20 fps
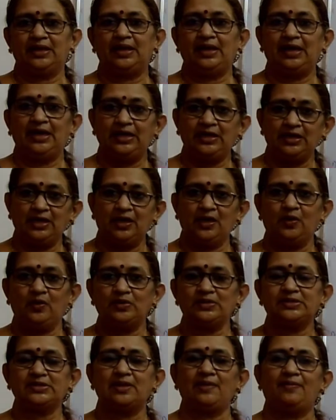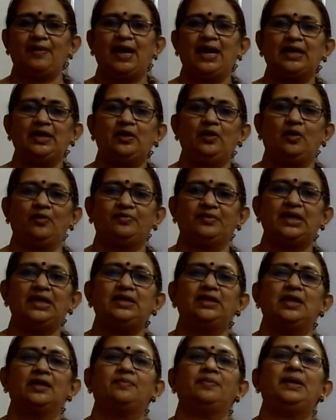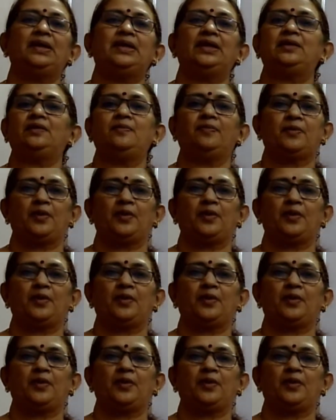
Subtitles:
includes the value of the intermediate